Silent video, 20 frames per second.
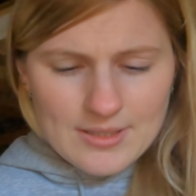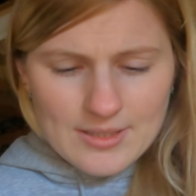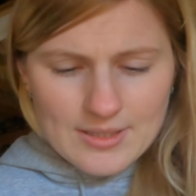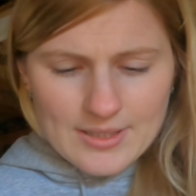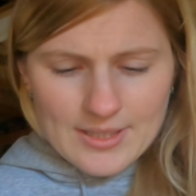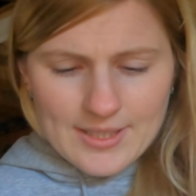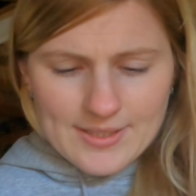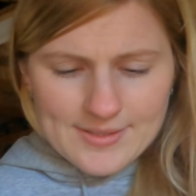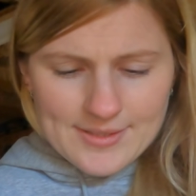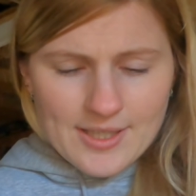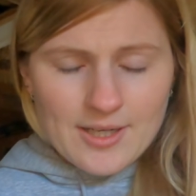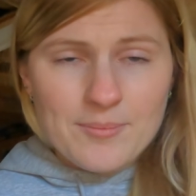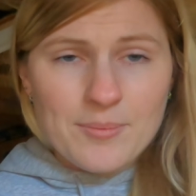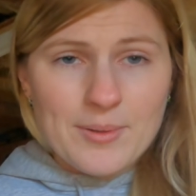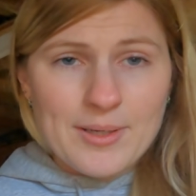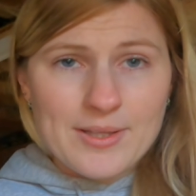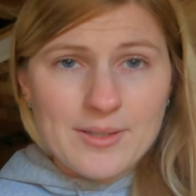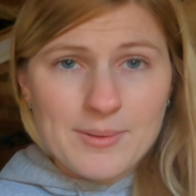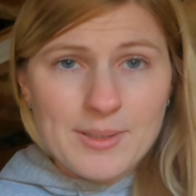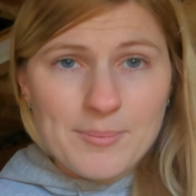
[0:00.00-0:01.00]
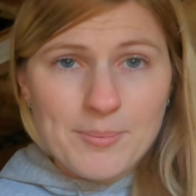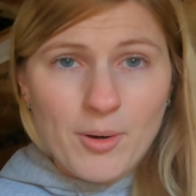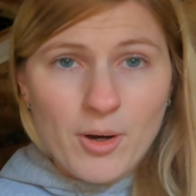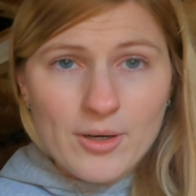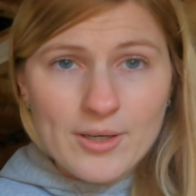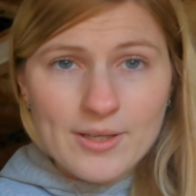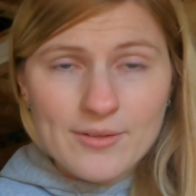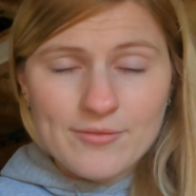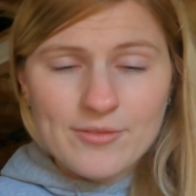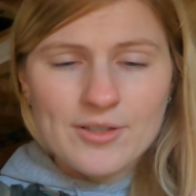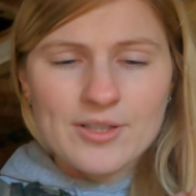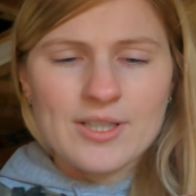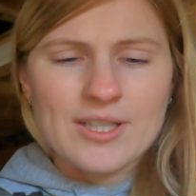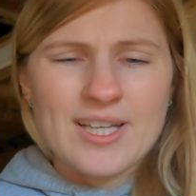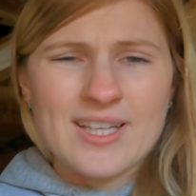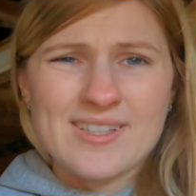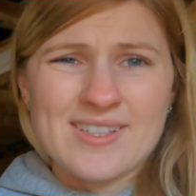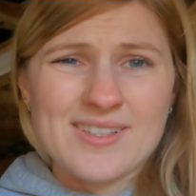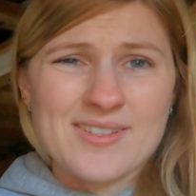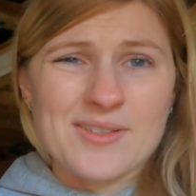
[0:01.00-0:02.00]
Lace up with a wee pocket for the
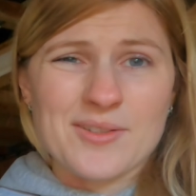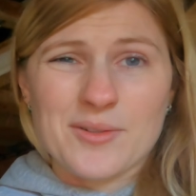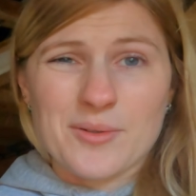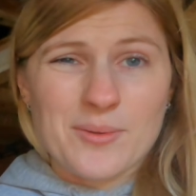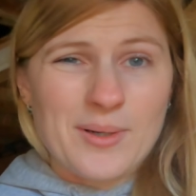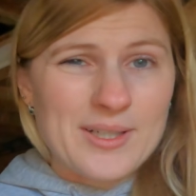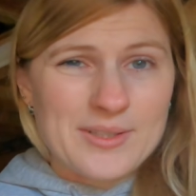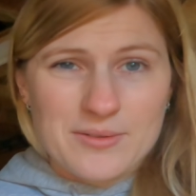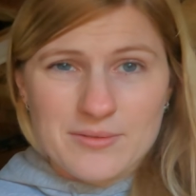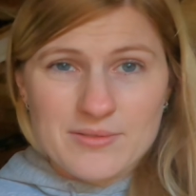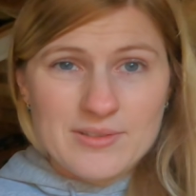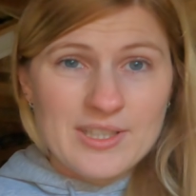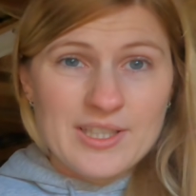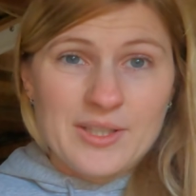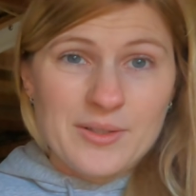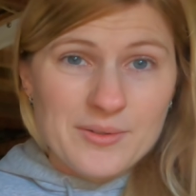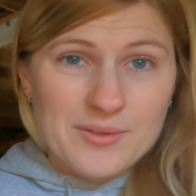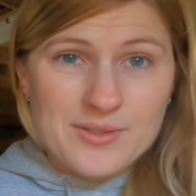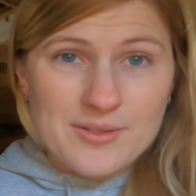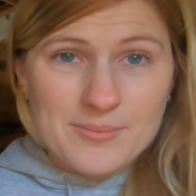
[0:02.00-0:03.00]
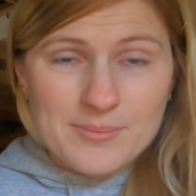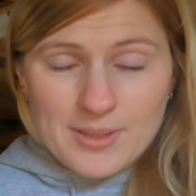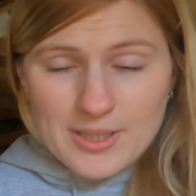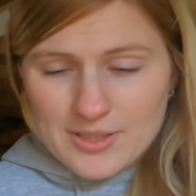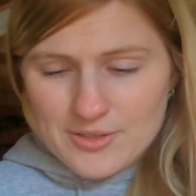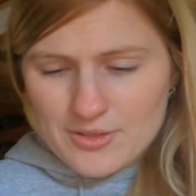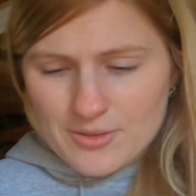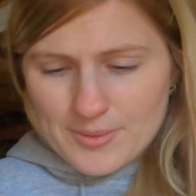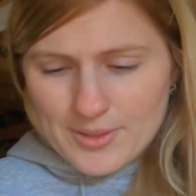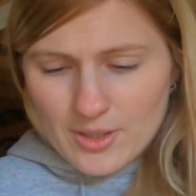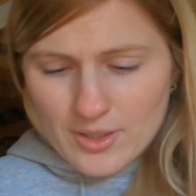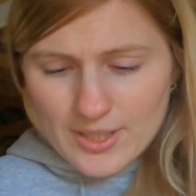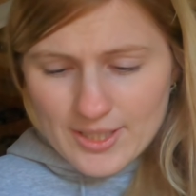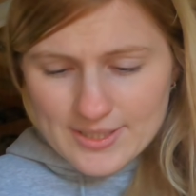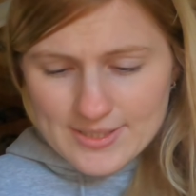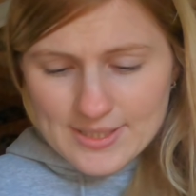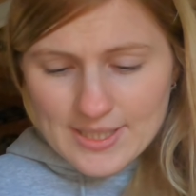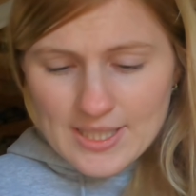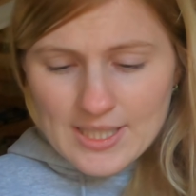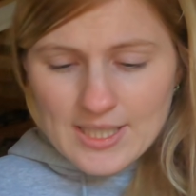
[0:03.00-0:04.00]
laces, although I don't really use them much, to be
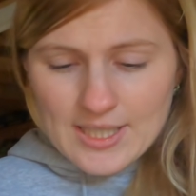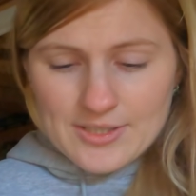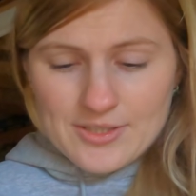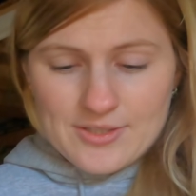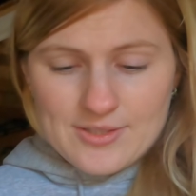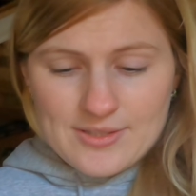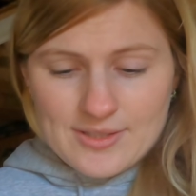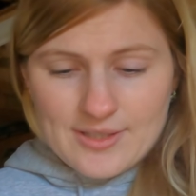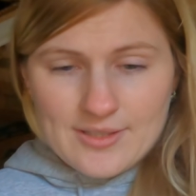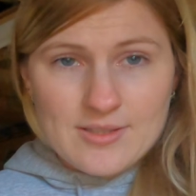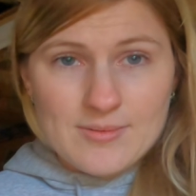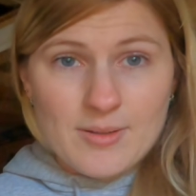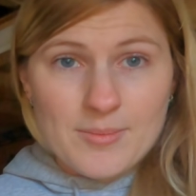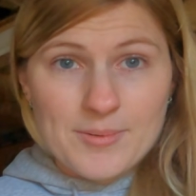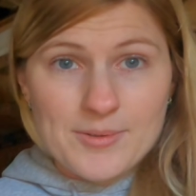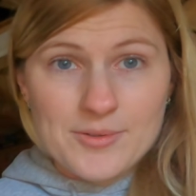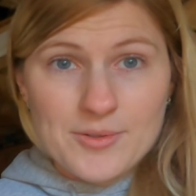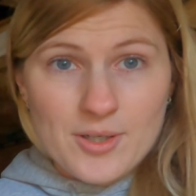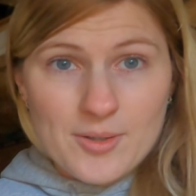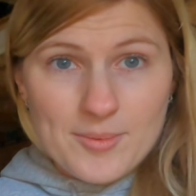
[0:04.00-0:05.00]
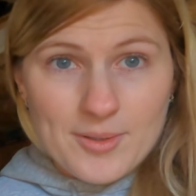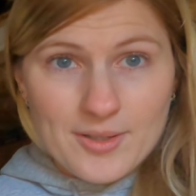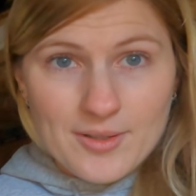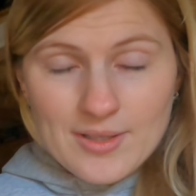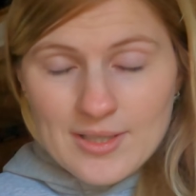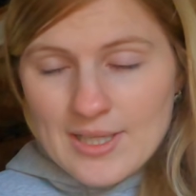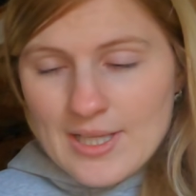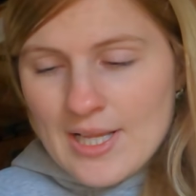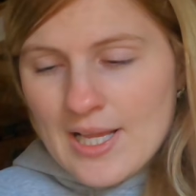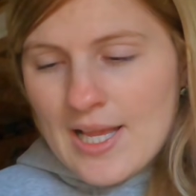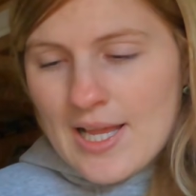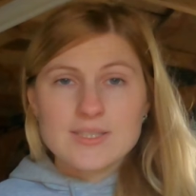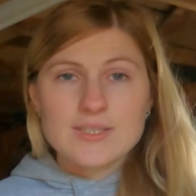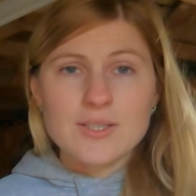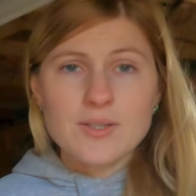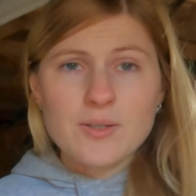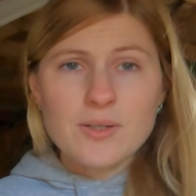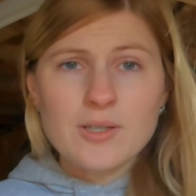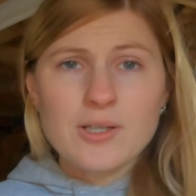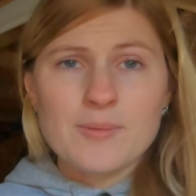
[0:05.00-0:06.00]
honest. I just lace them up as normal.
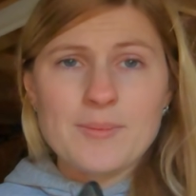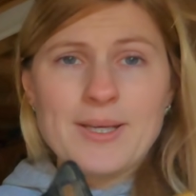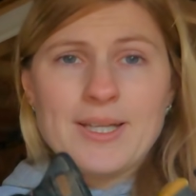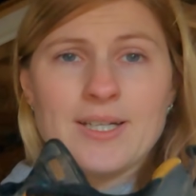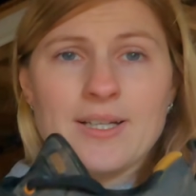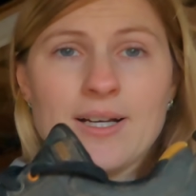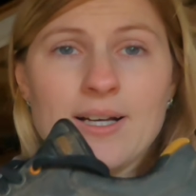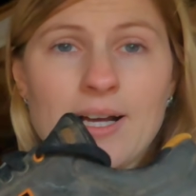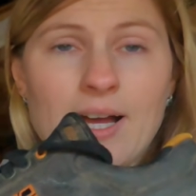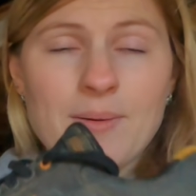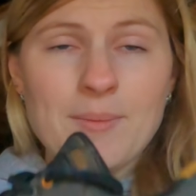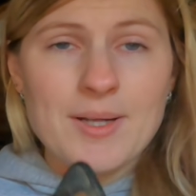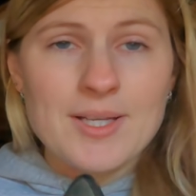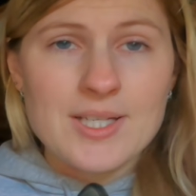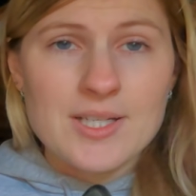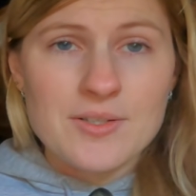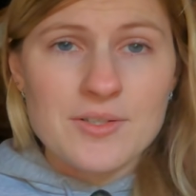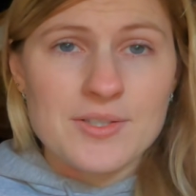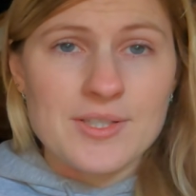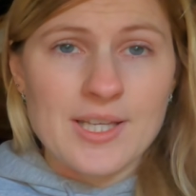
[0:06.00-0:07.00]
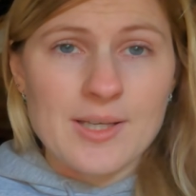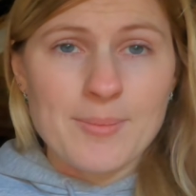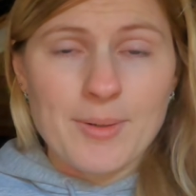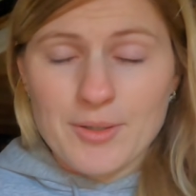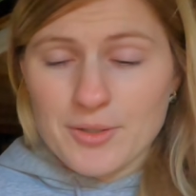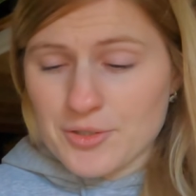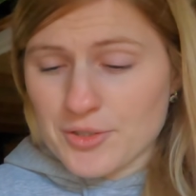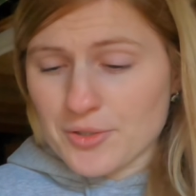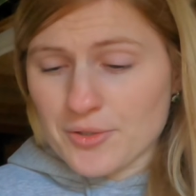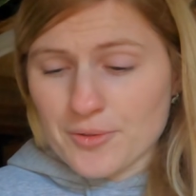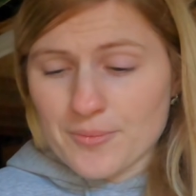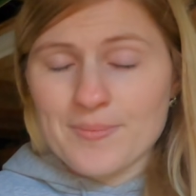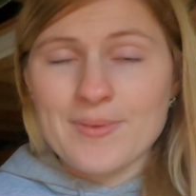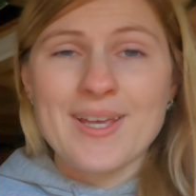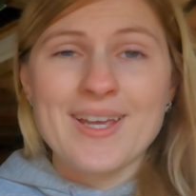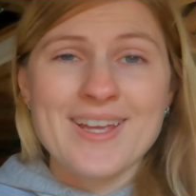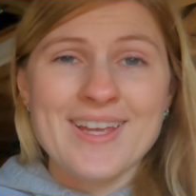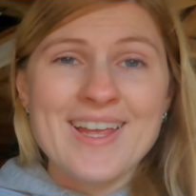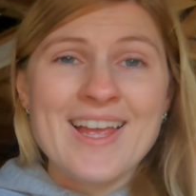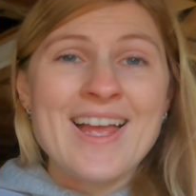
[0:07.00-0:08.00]
So, I mean, how much can you say about a shoe?
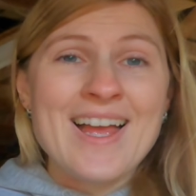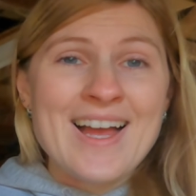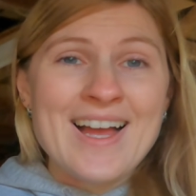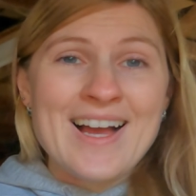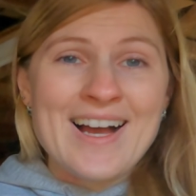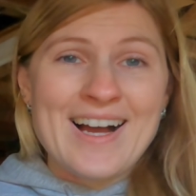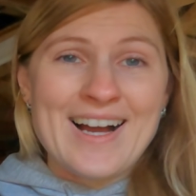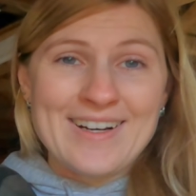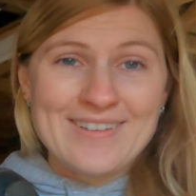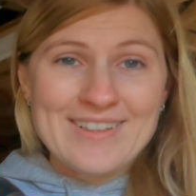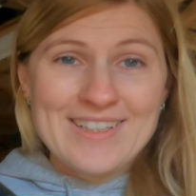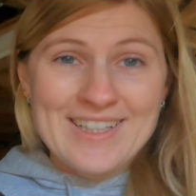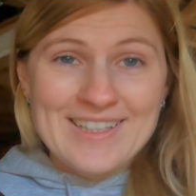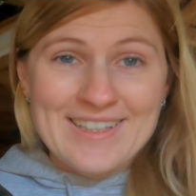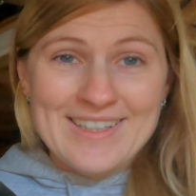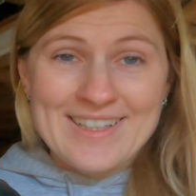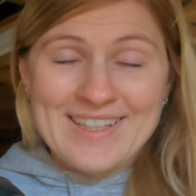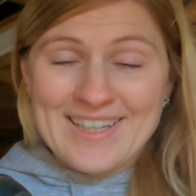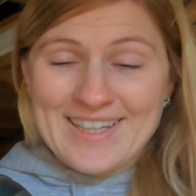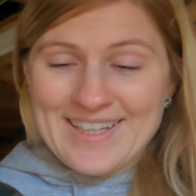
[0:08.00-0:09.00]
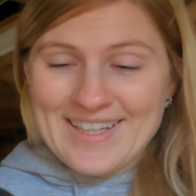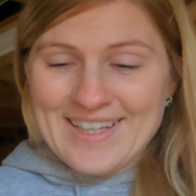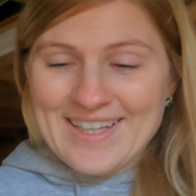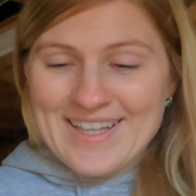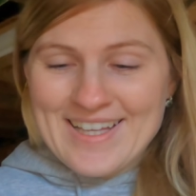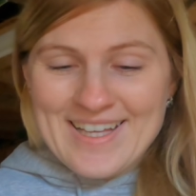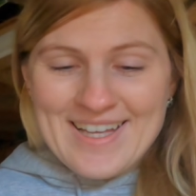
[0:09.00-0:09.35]
I really like it.